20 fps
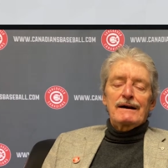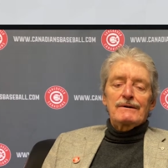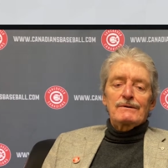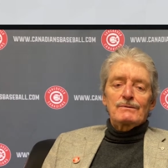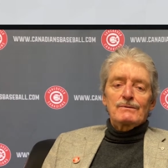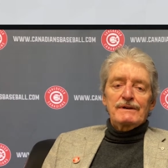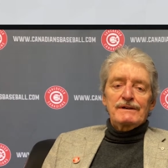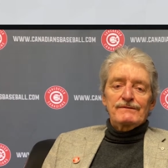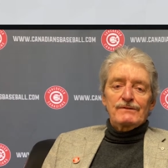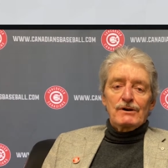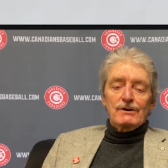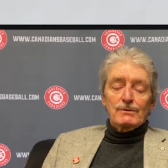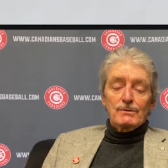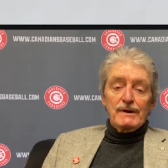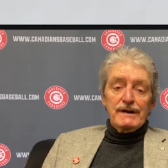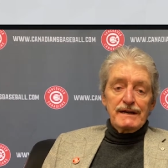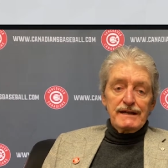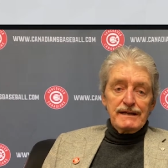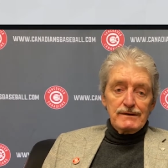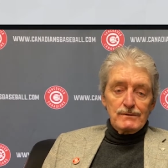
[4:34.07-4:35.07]
we've
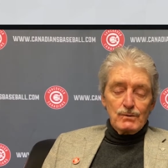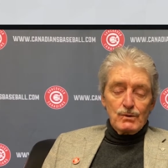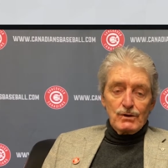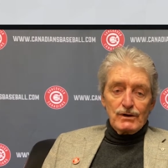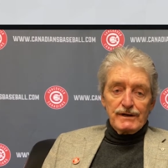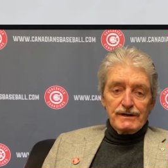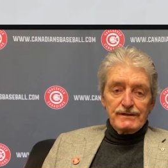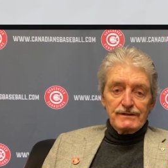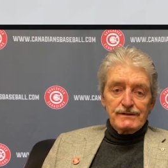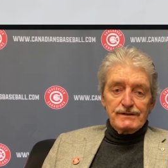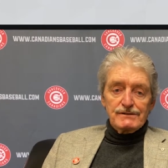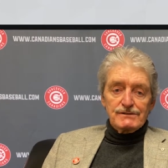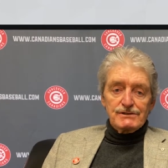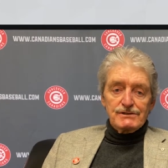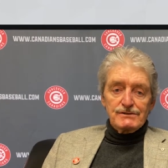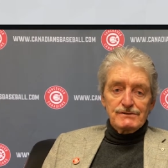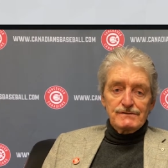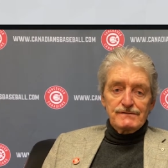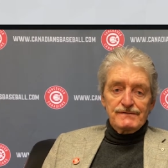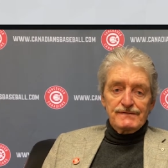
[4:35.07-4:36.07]
already awarded
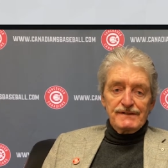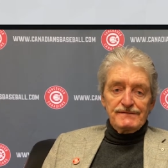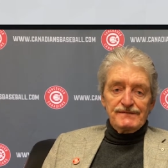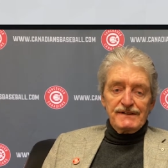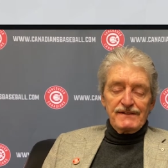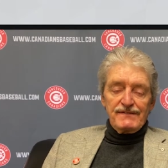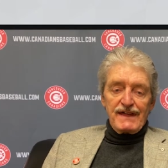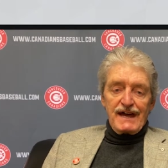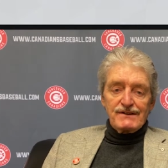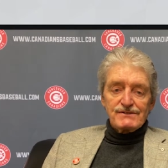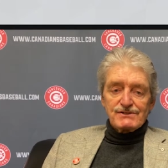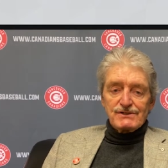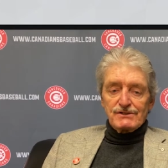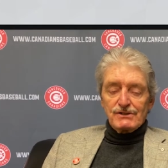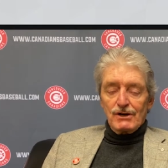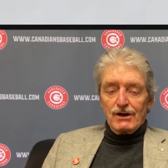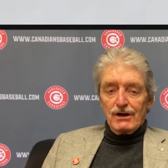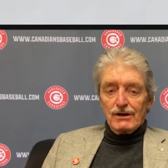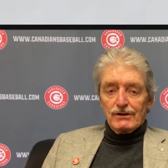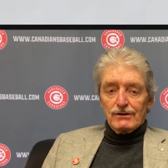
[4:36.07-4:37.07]
two $50,000
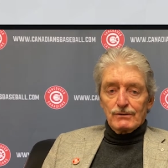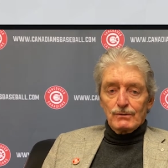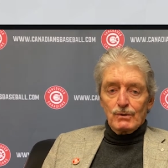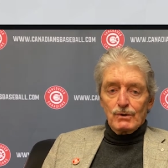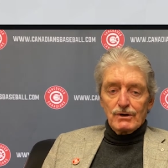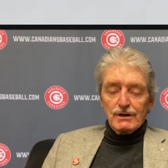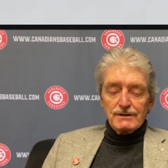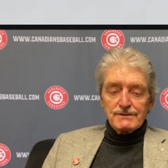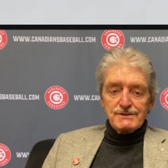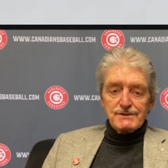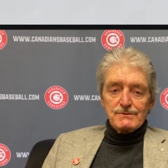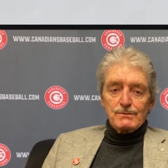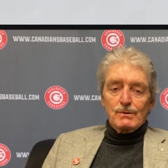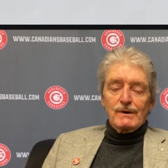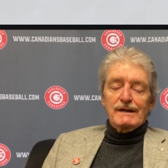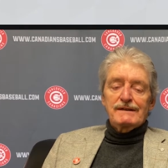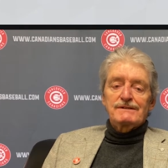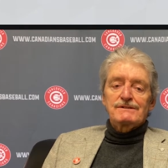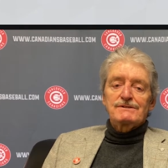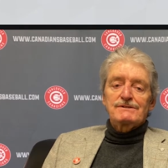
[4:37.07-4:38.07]
awards,
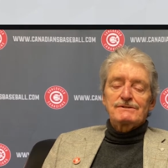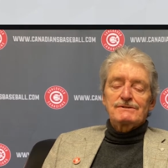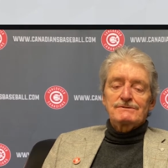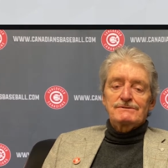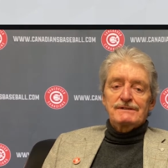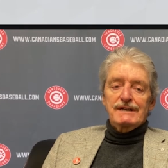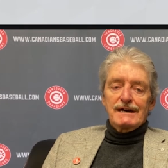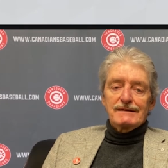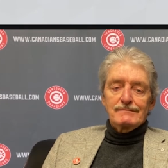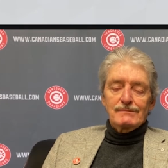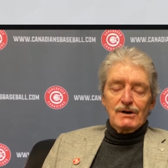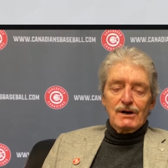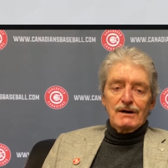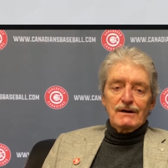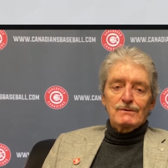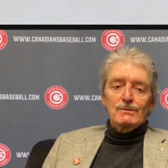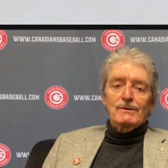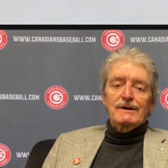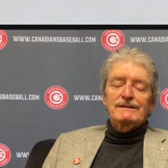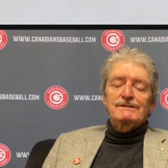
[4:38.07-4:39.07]
one to
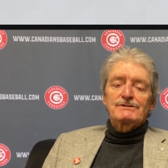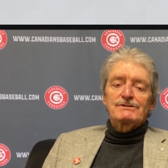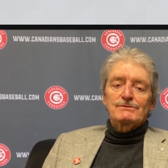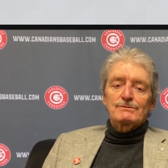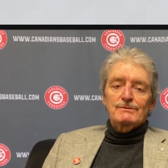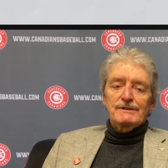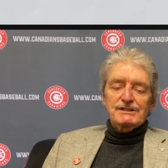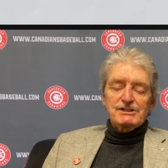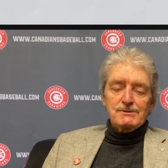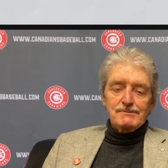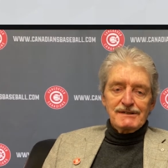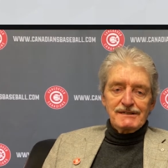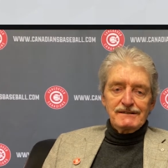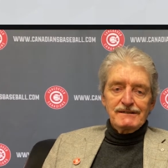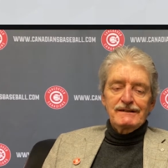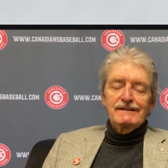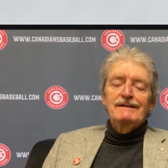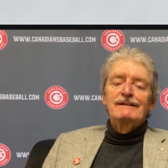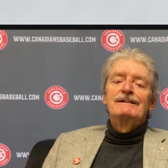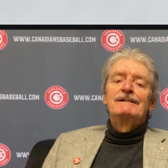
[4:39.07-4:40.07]
Dunbar, one to
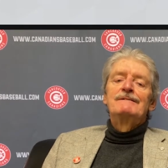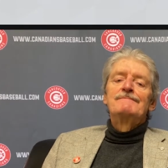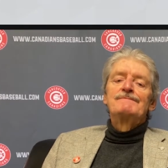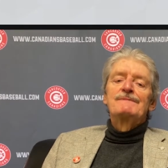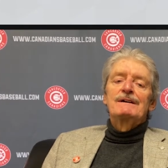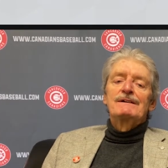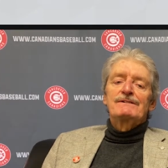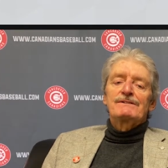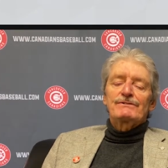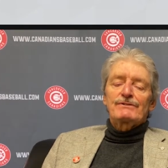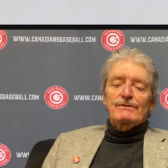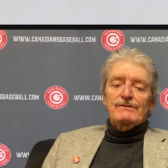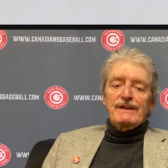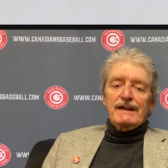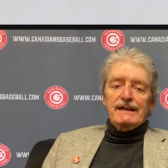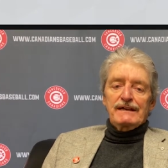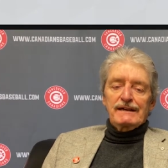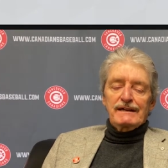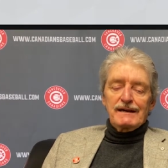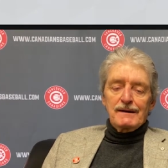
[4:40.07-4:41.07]
Richmond, so
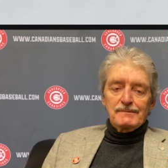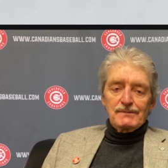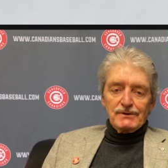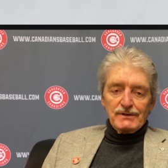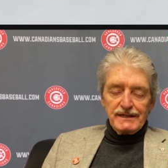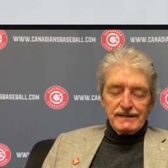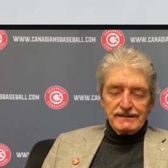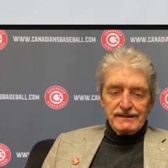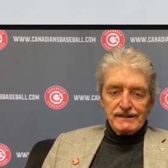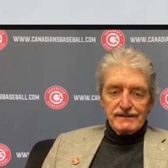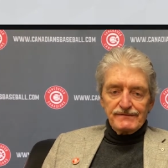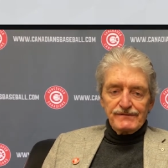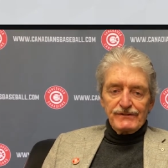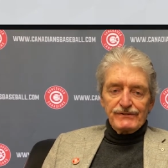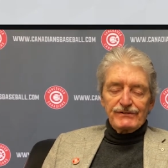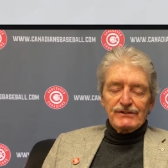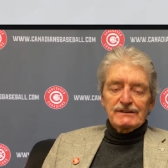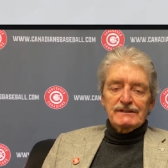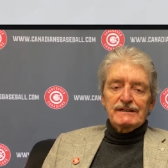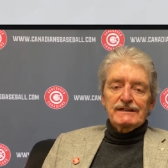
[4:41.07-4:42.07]
they can upgrade their
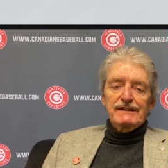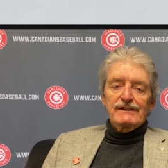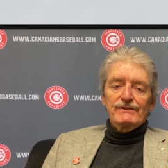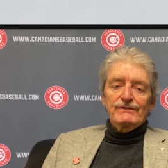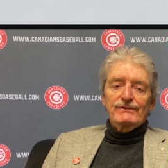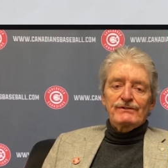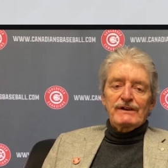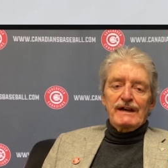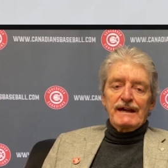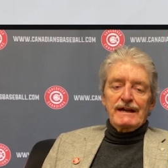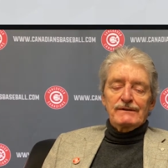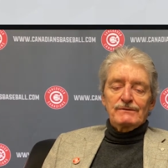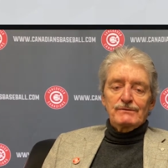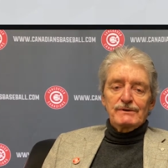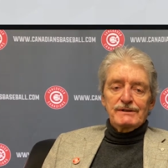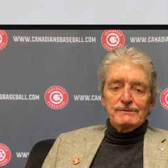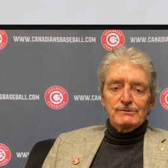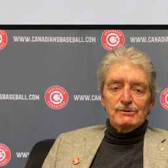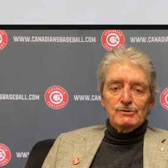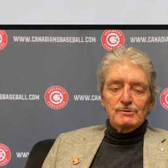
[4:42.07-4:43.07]
facilities. And
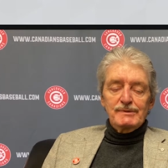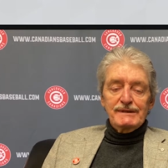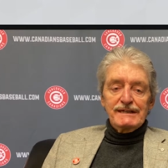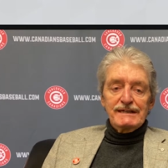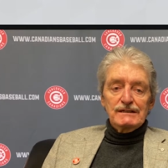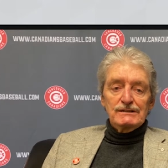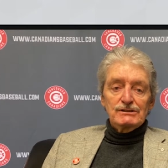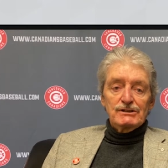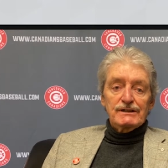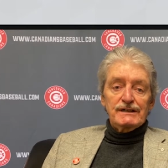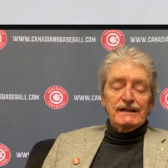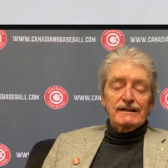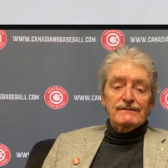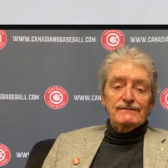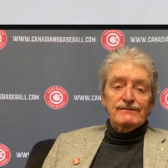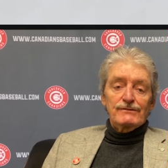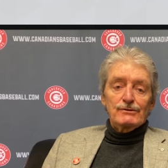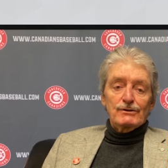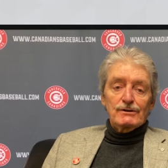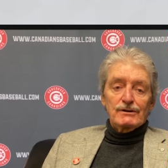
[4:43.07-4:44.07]
we will be looking
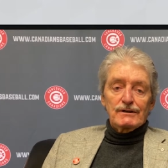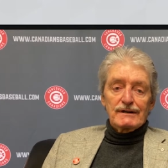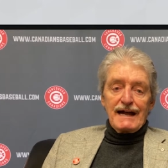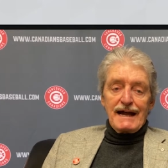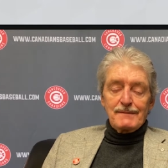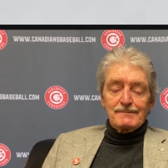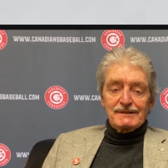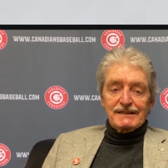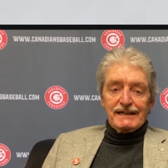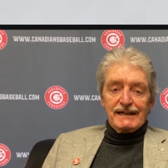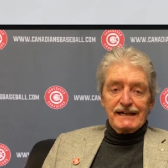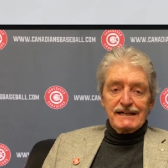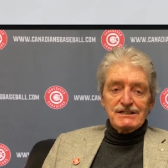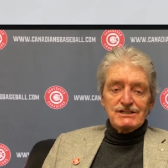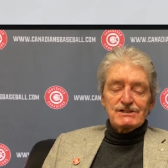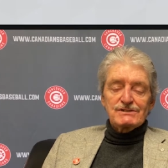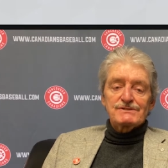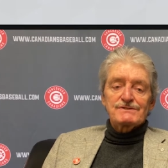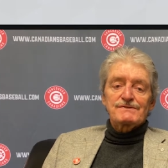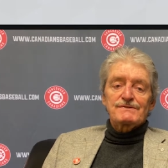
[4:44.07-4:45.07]
for
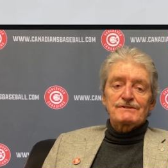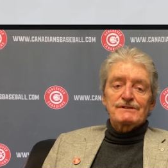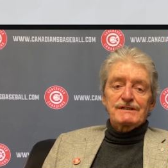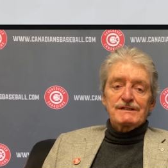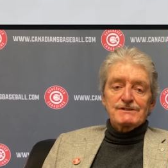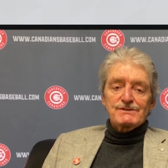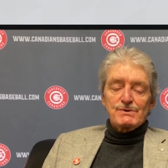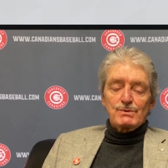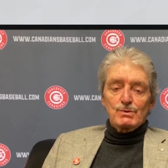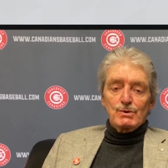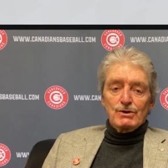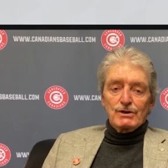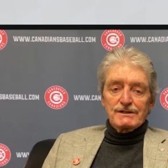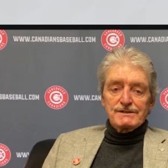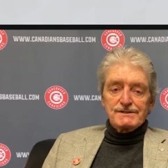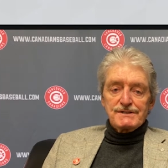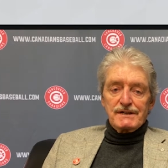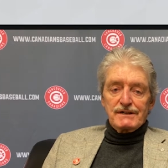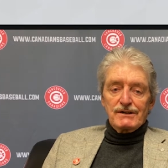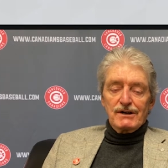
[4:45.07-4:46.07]
applications for these
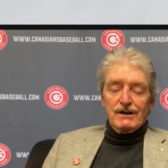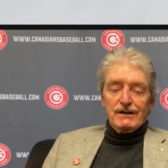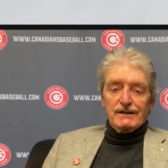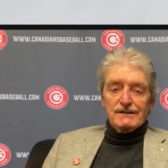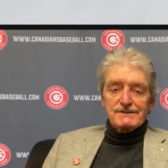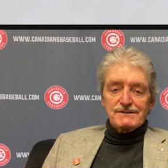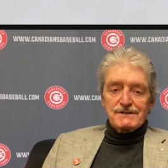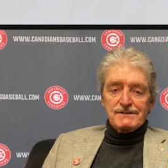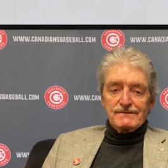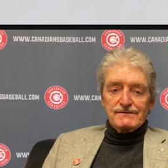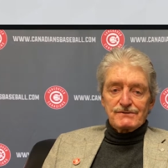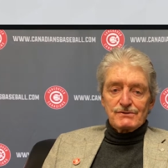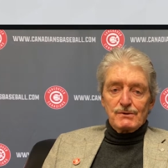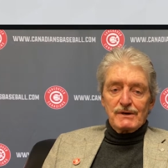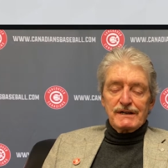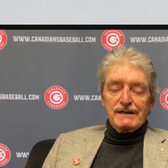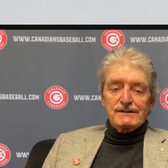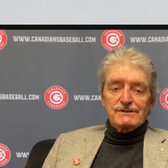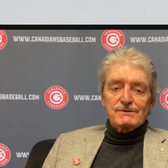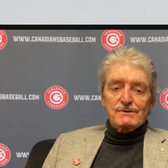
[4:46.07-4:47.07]
awards in August of
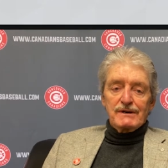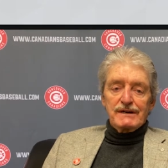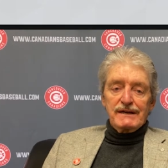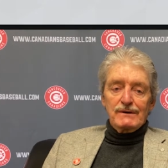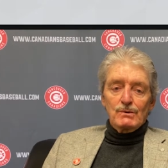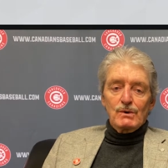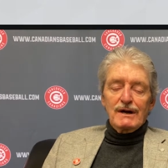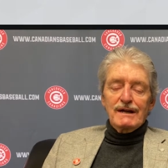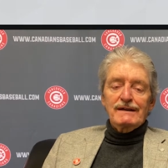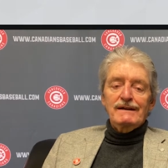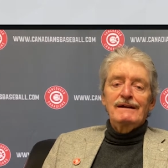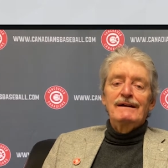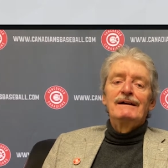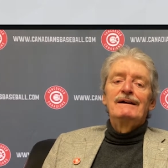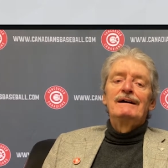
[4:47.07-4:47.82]
2021